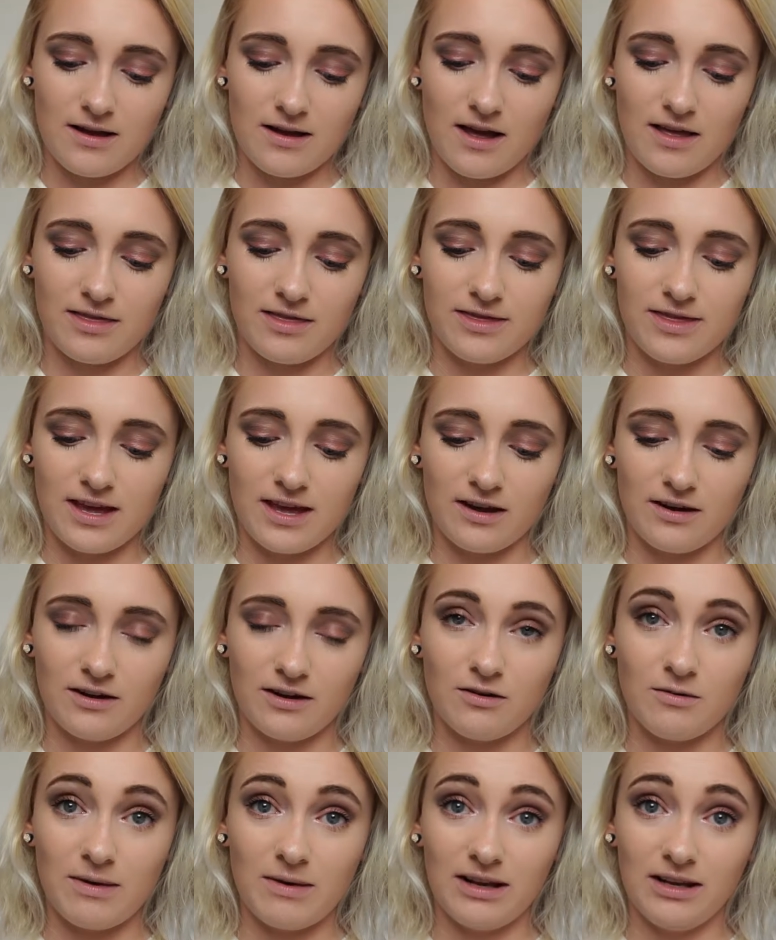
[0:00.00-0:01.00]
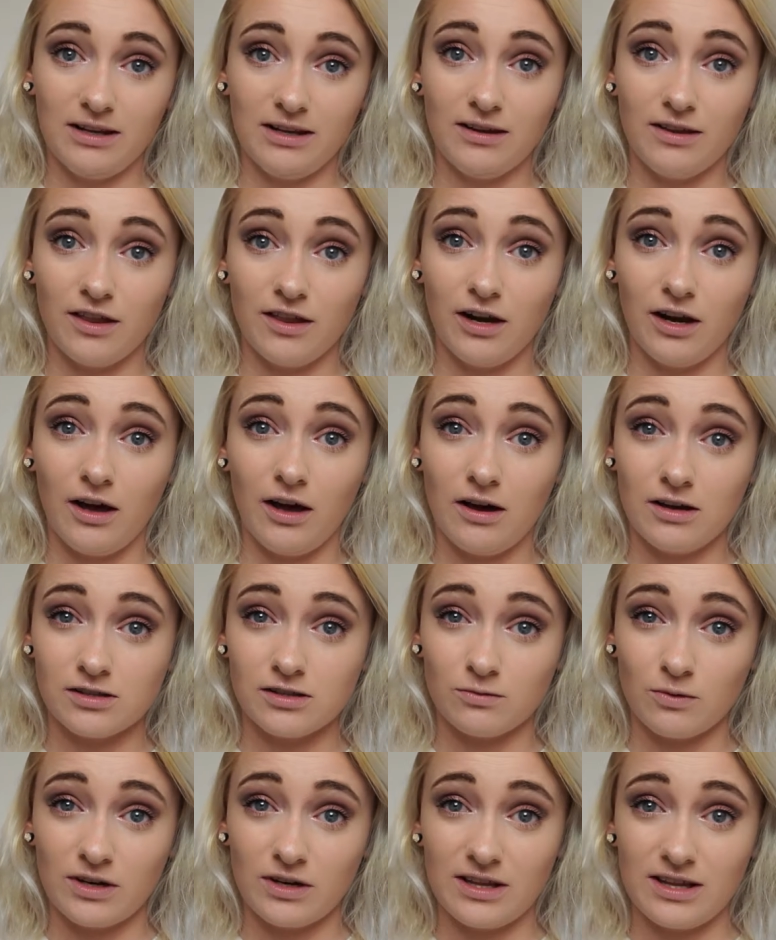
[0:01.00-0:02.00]
I think I got my the
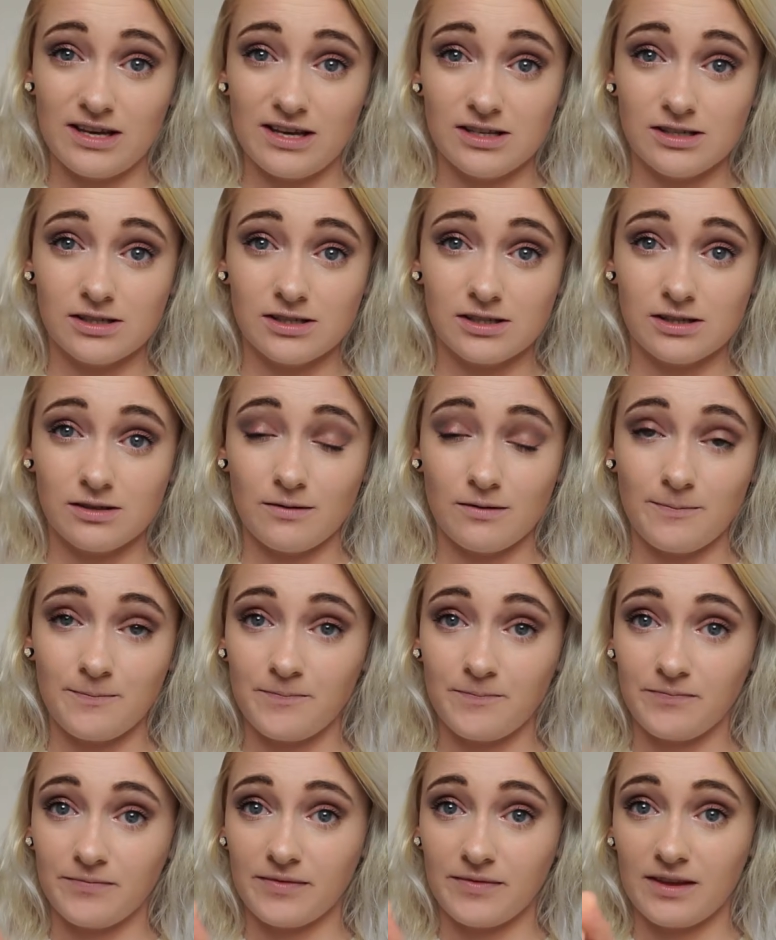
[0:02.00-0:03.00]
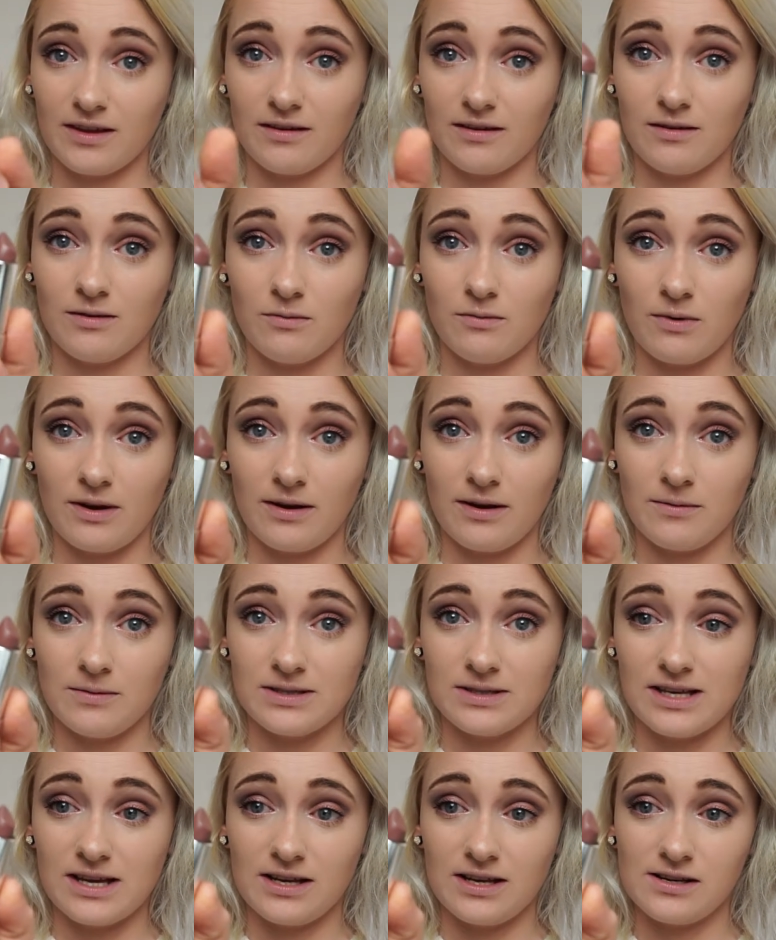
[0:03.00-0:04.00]
last one of these when I
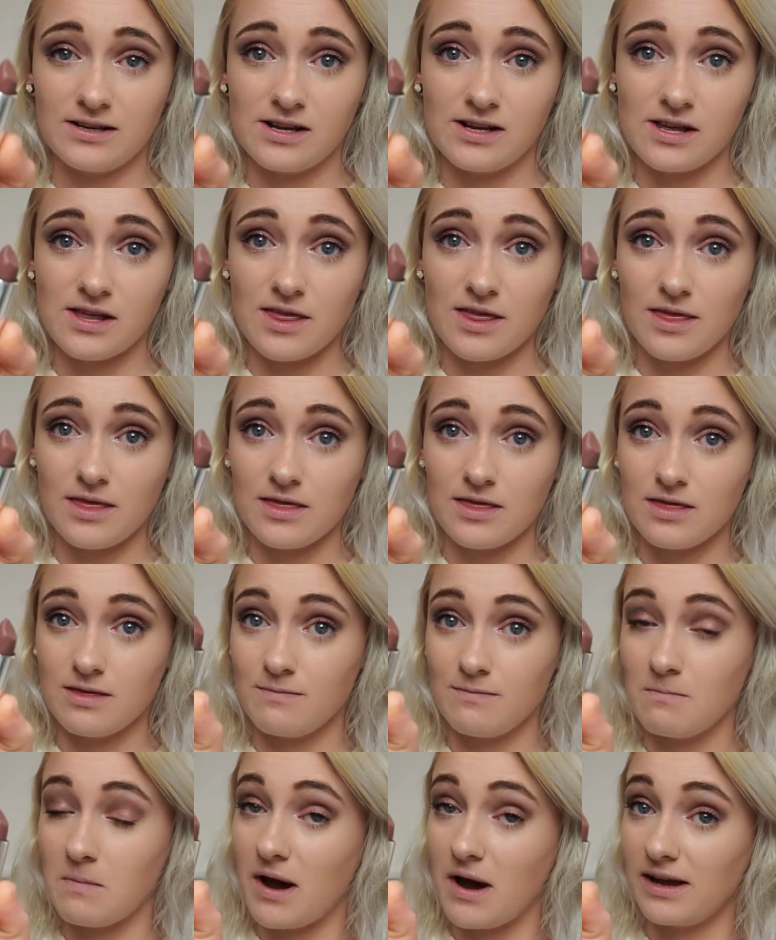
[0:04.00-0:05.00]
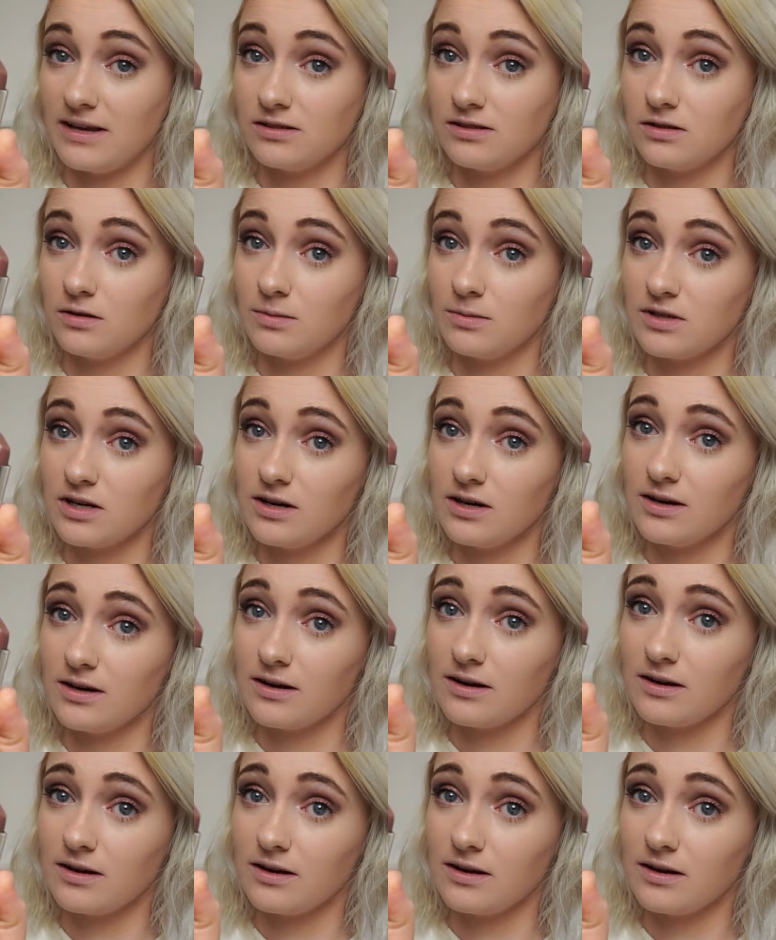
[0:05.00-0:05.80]
was in my Superdrug.